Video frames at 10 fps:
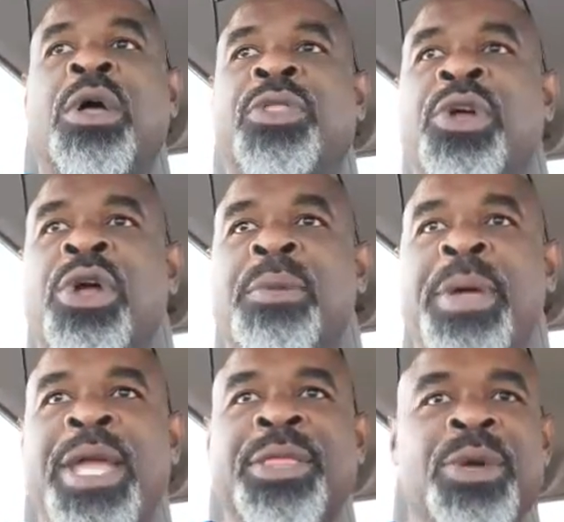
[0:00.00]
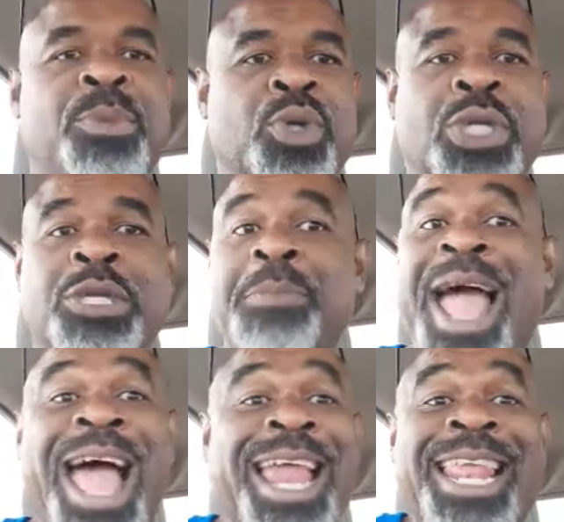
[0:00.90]
They're going to make it the most
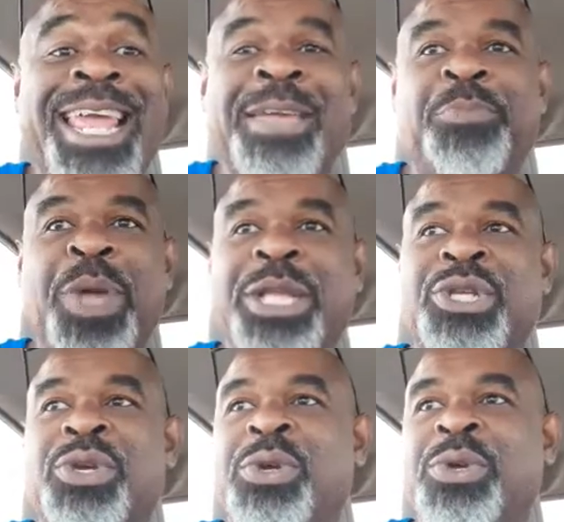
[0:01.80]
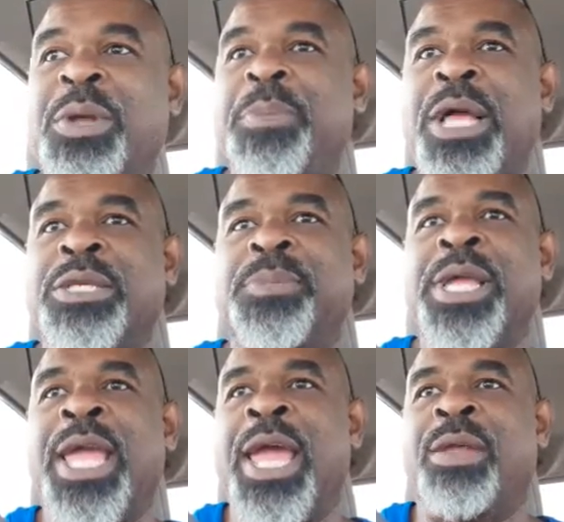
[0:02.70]
smiley picture they possibly
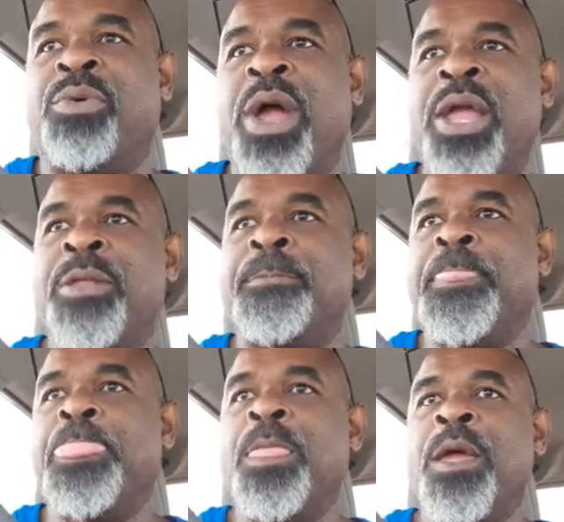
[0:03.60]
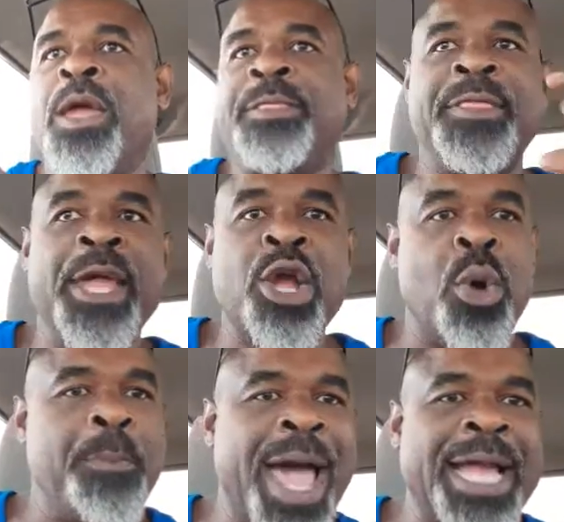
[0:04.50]
can, right? And then they
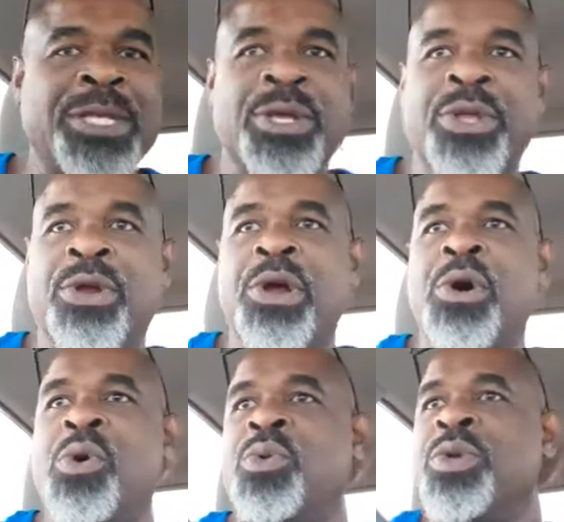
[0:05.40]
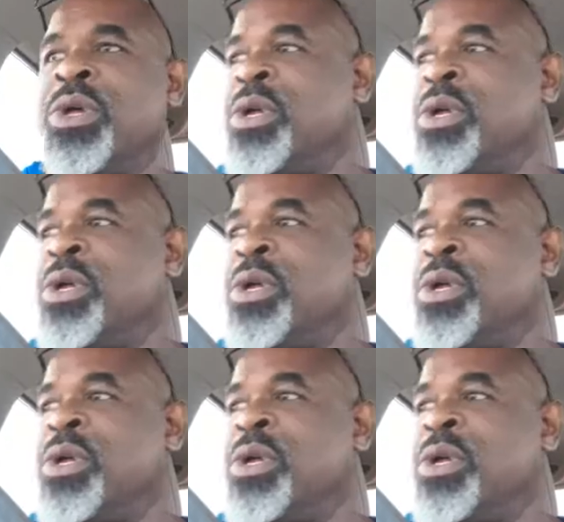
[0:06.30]
go back to their own